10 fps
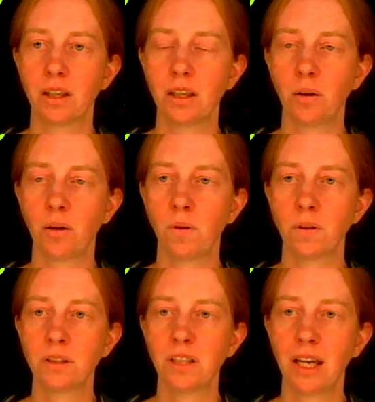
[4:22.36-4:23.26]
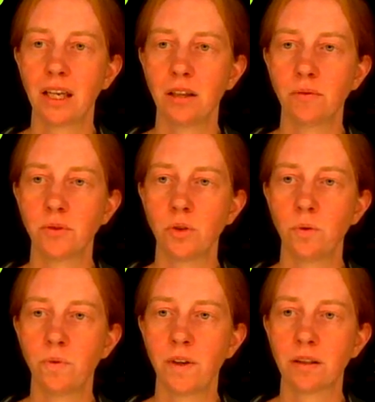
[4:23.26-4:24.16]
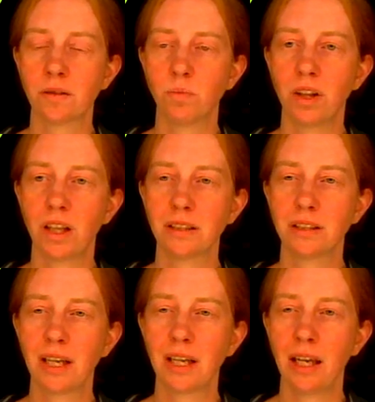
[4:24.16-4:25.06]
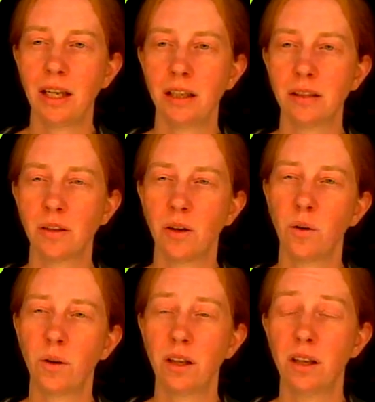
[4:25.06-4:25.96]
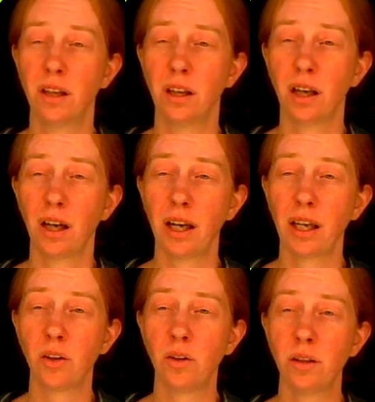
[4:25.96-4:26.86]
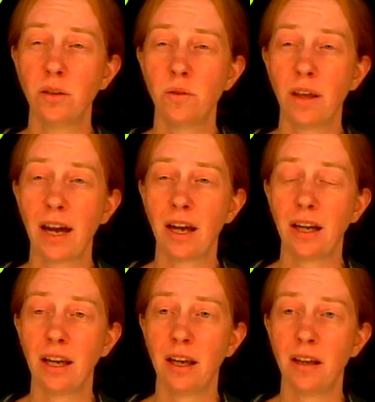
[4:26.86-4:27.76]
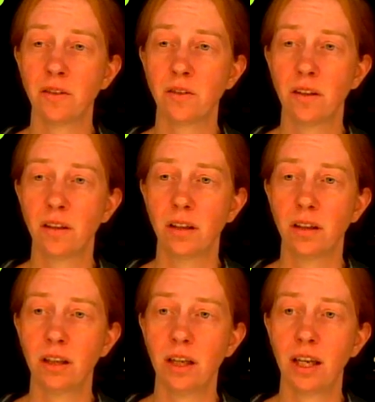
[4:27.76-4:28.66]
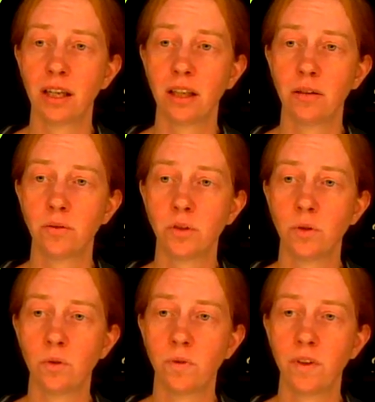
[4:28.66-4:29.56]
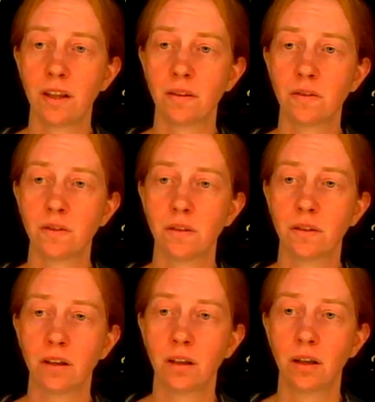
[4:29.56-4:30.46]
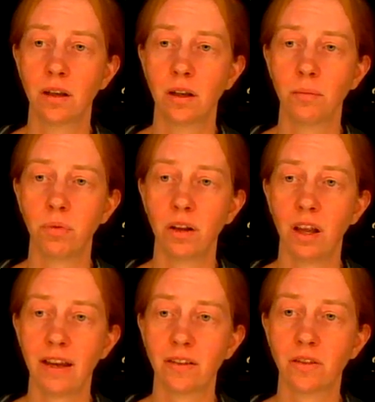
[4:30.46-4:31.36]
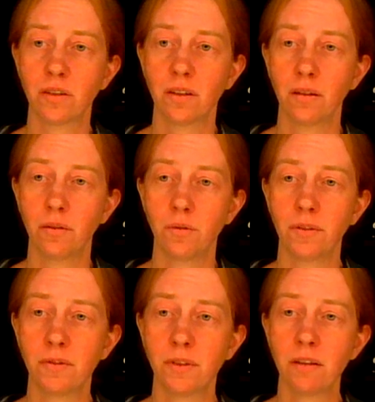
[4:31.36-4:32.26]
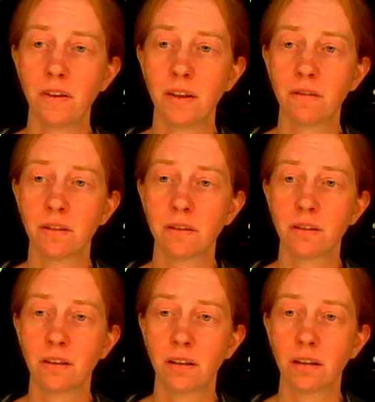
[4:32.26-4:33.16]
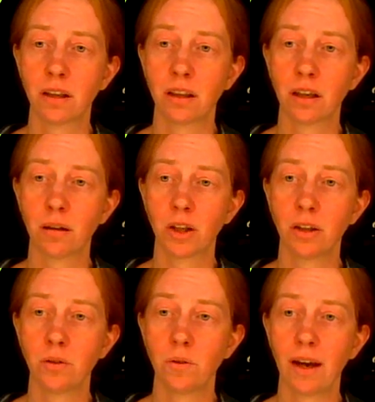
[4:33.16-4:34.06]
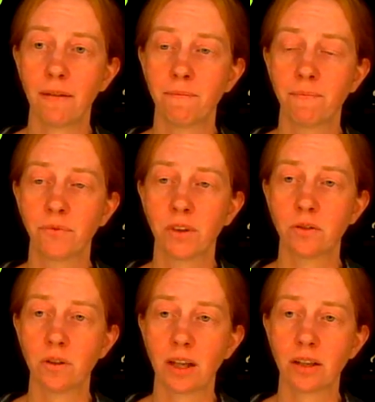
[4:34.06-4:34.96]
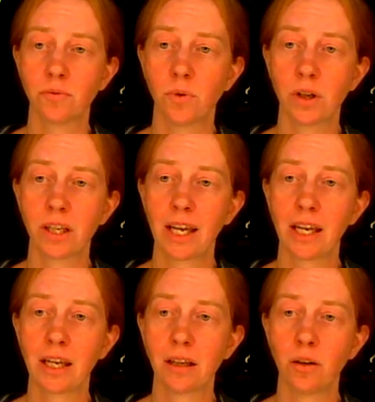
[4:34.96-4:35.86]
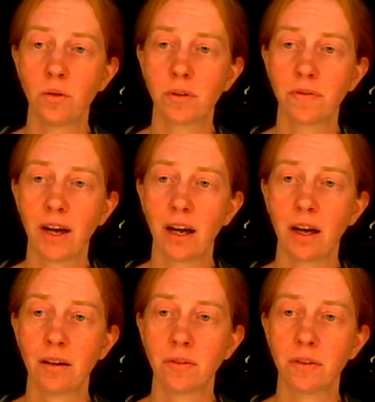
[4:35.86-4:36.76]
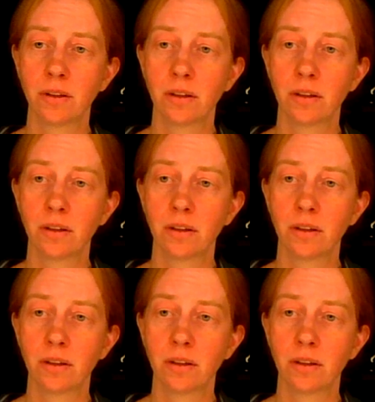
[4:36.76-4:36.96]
equals negative 2/5 plus 10. So I could do that as negative 2/5 plus 50/5. I think I'm going to do that. So that's 48 over 5.